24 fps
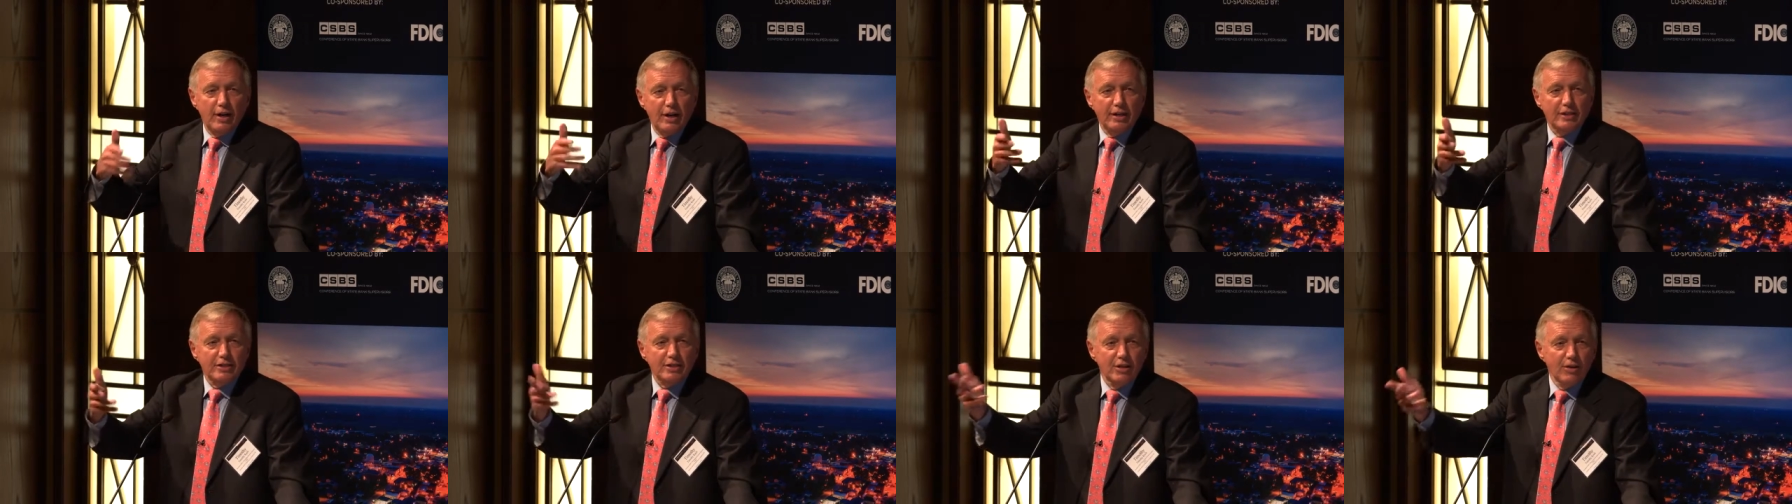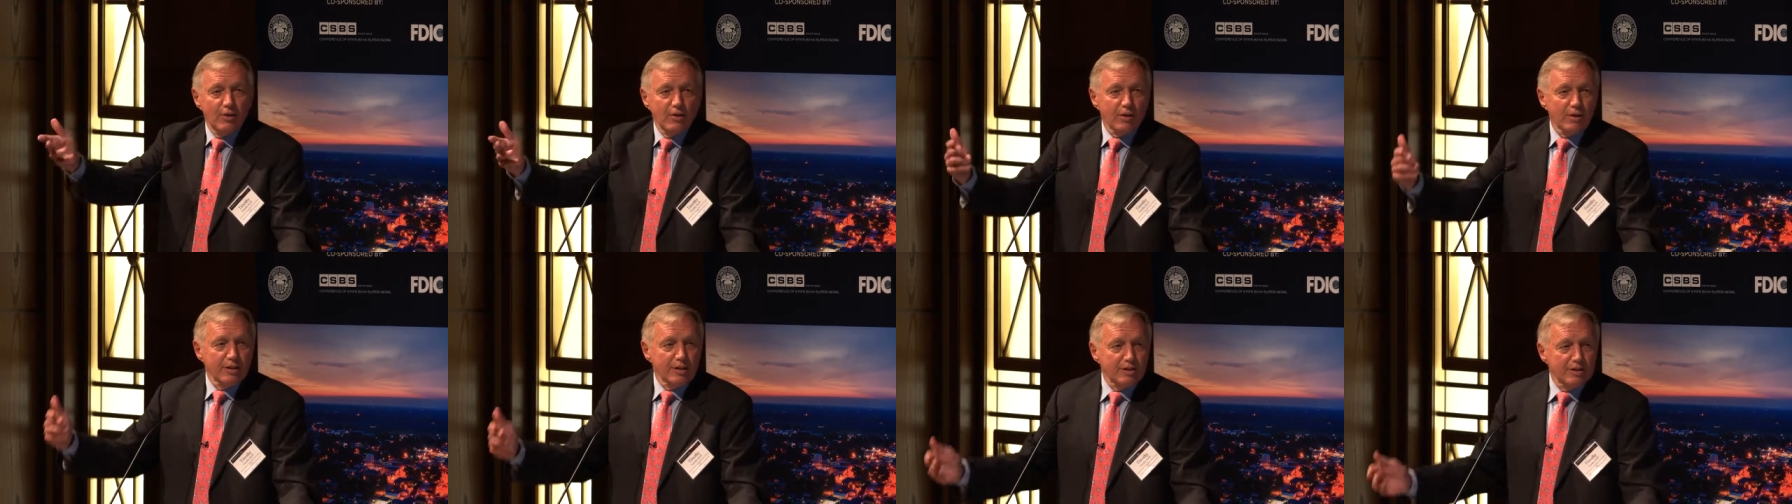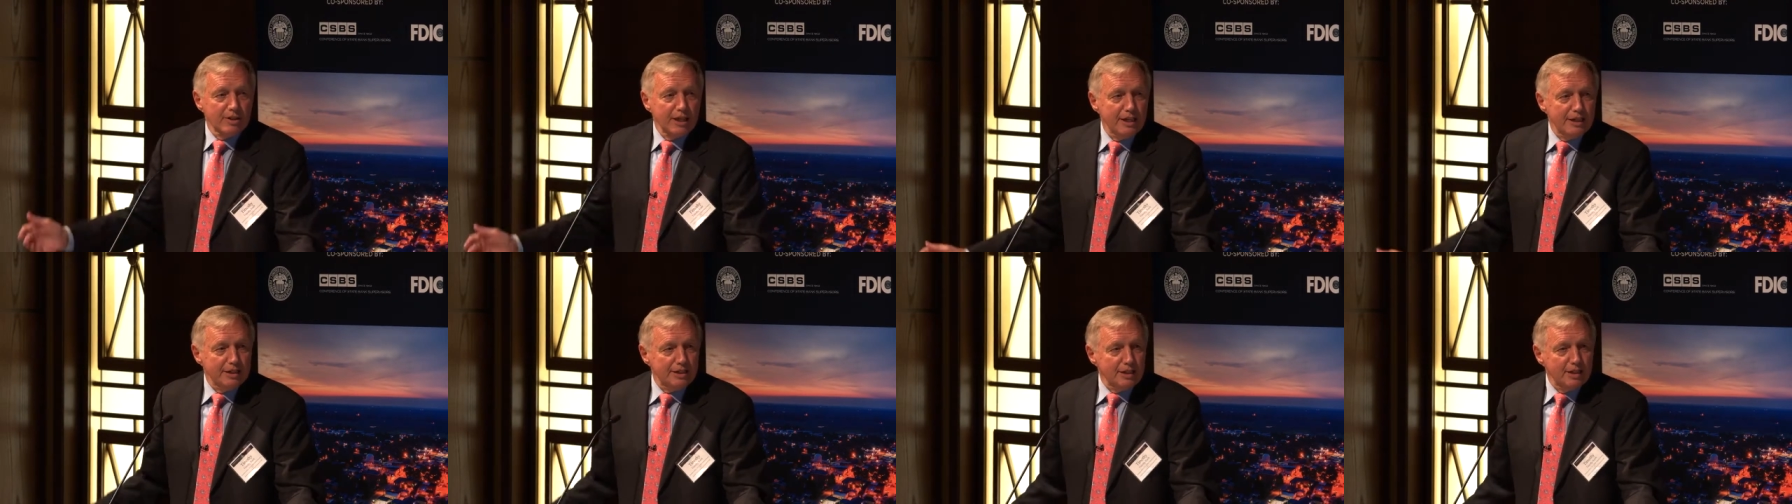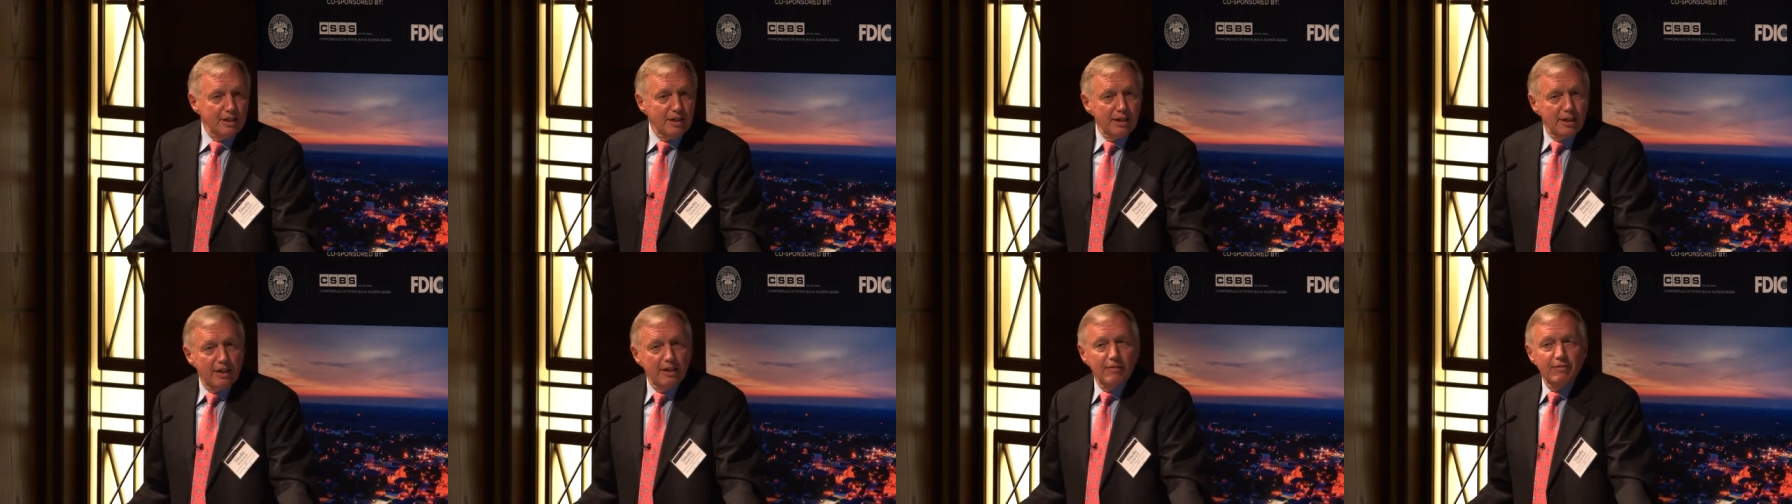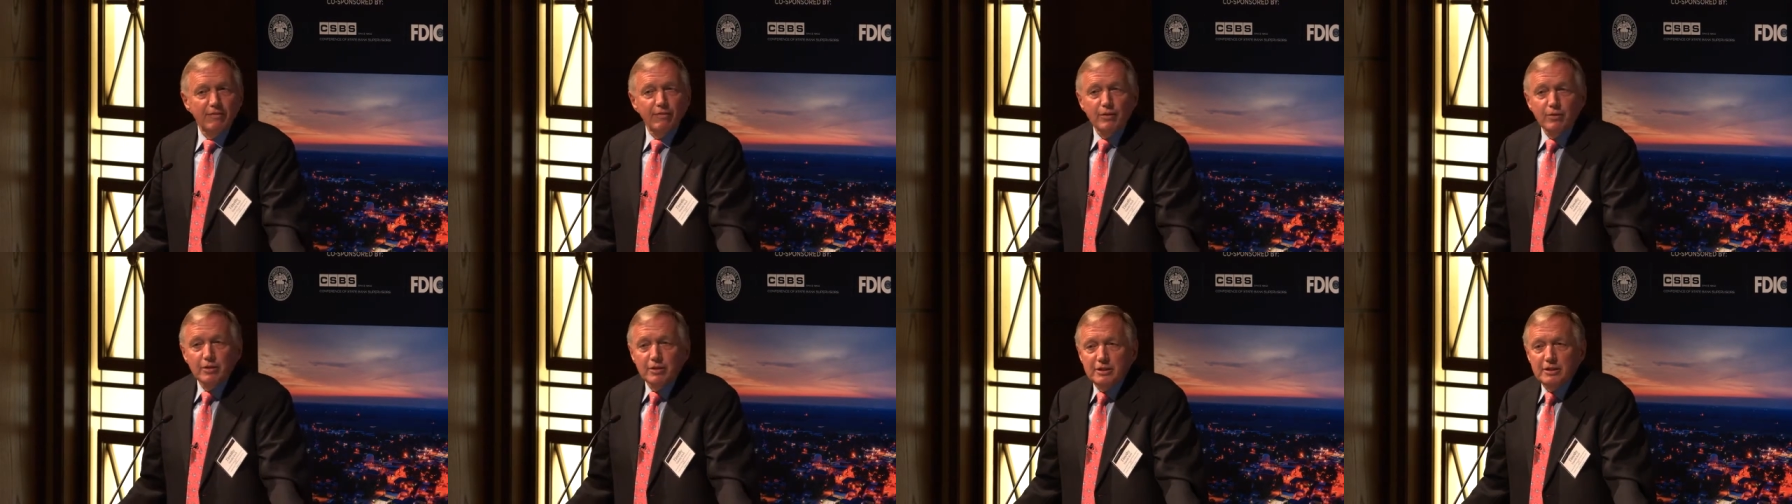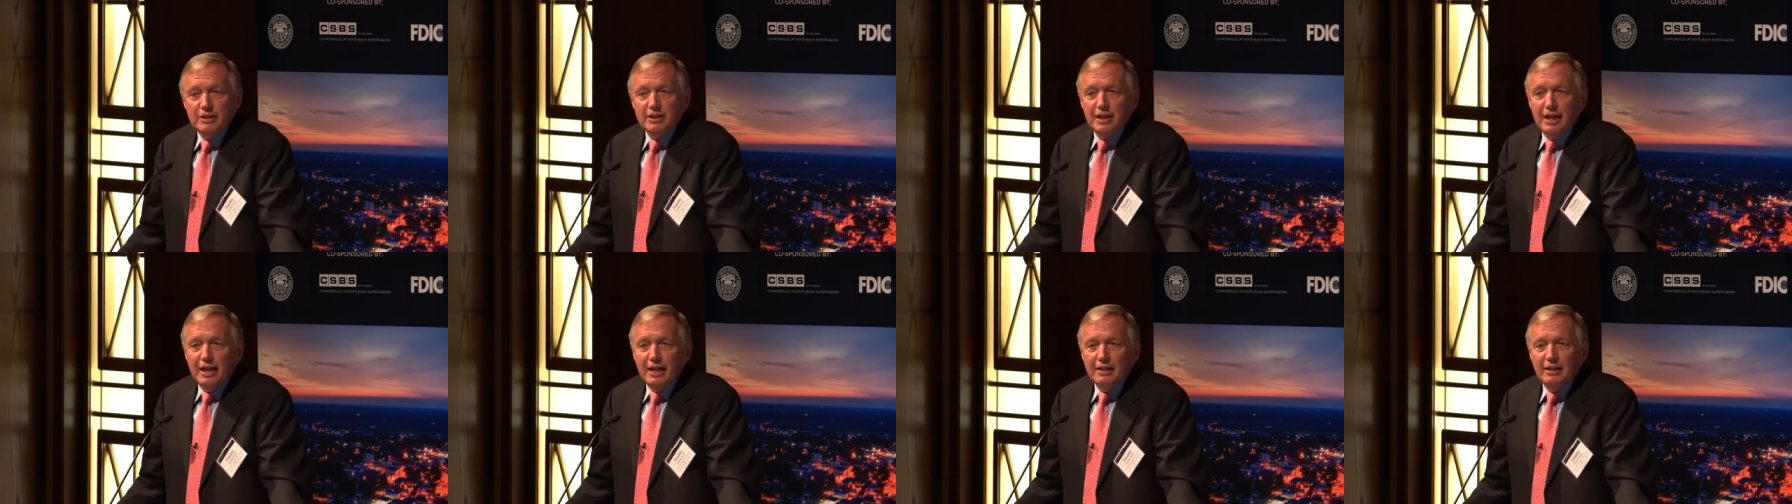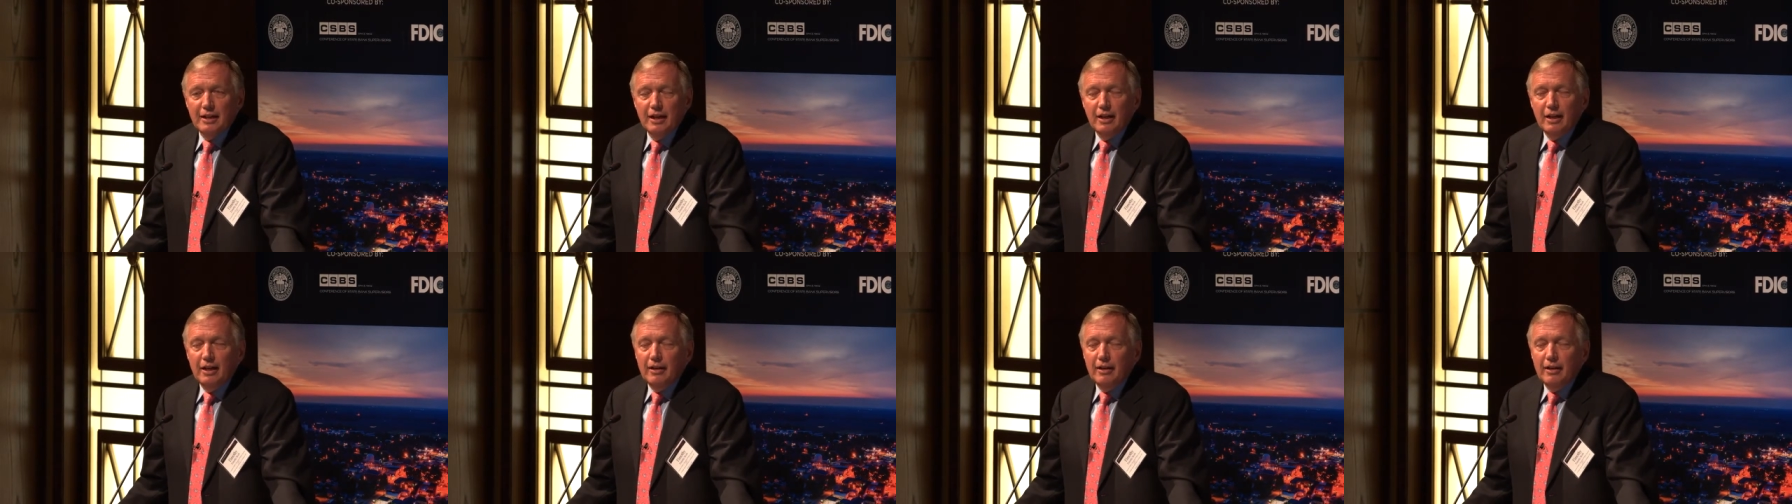as an organization, influence that?